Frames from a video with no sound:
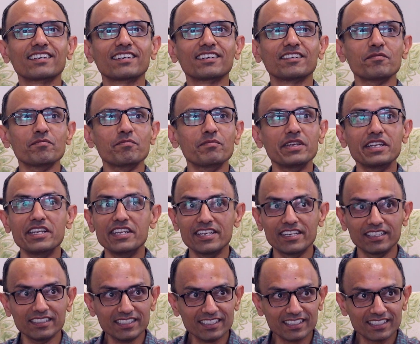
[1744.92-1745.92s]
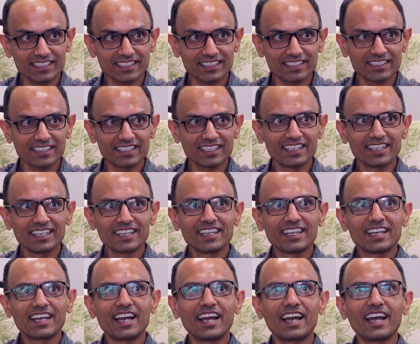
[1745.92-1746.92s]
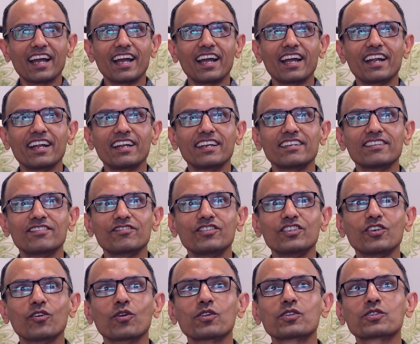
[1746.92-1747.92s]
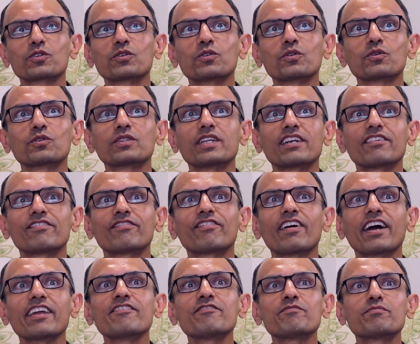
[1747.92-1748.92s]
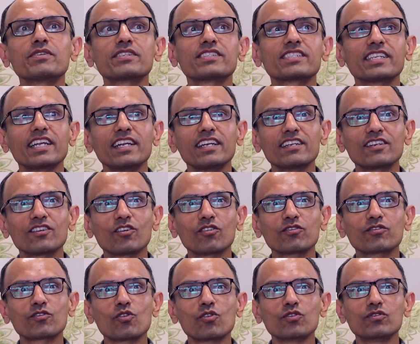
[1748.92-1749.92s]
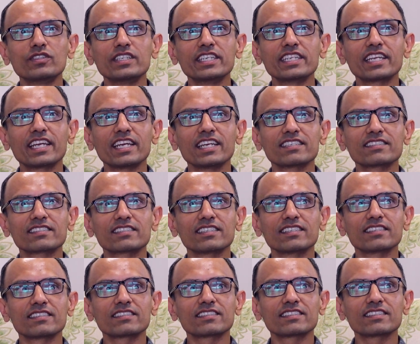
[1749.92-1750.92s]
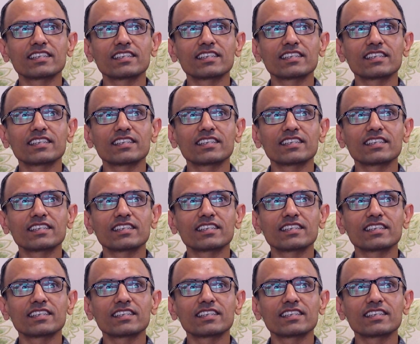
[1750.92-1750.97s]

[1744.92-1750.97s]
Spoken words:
millions, and we also know that 5% of COVID cases